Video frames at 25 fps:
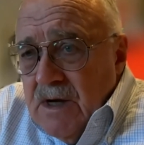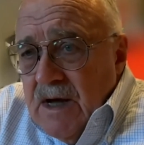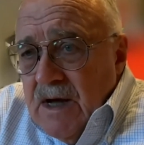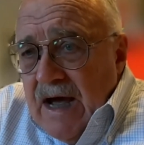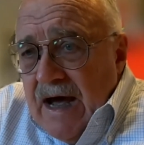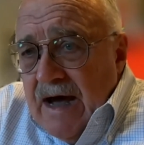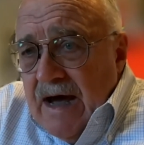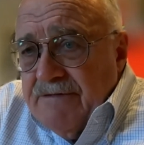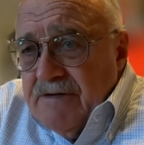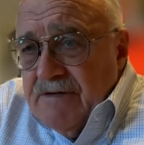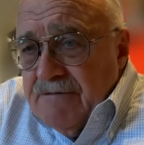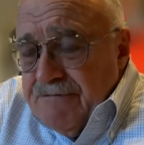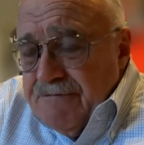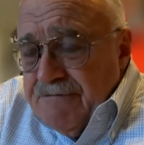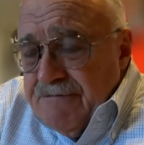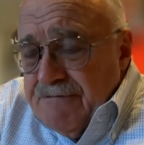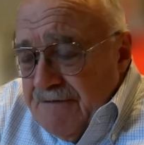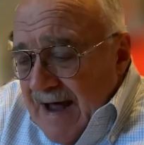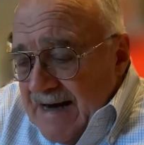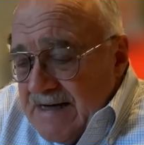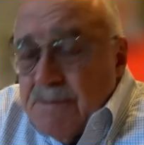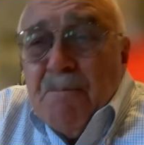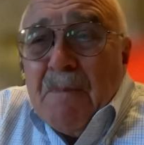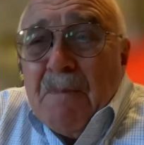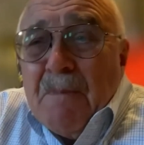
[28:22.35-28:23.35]
have in
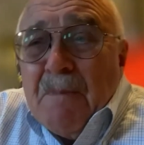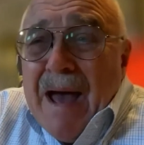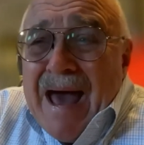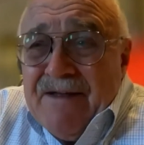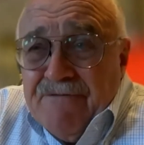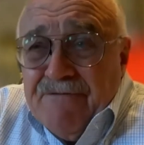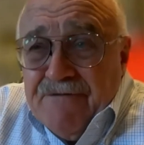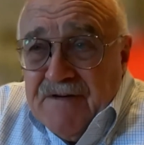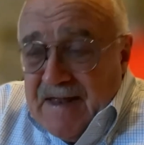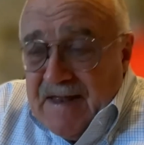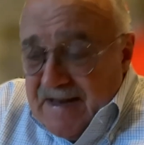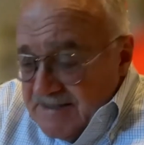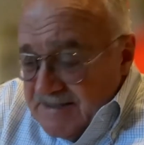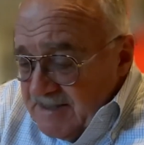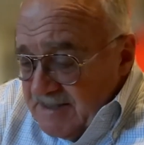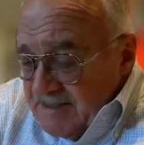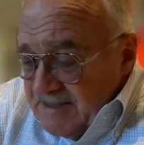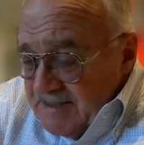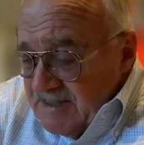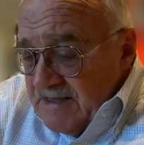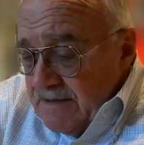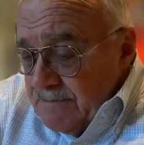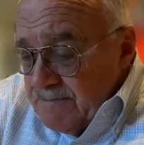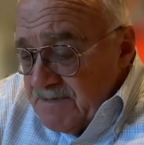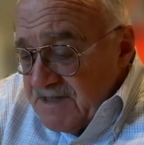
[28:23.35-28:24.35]
fact
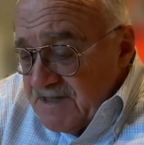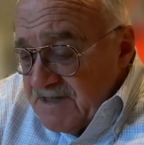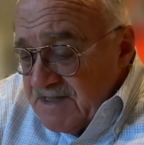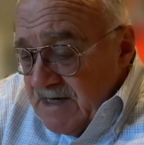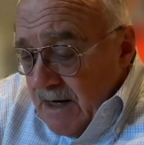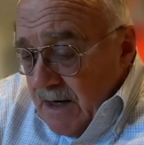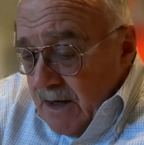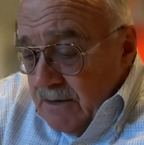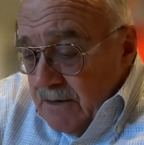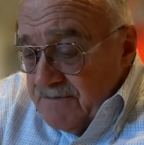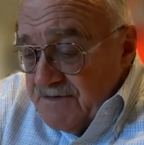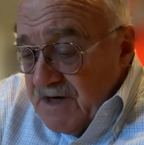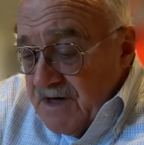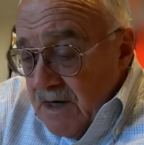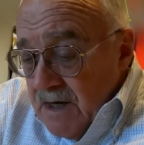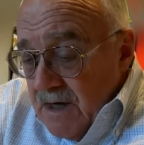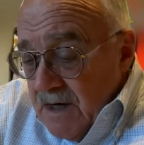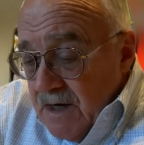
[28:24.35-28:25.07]
manifested themselves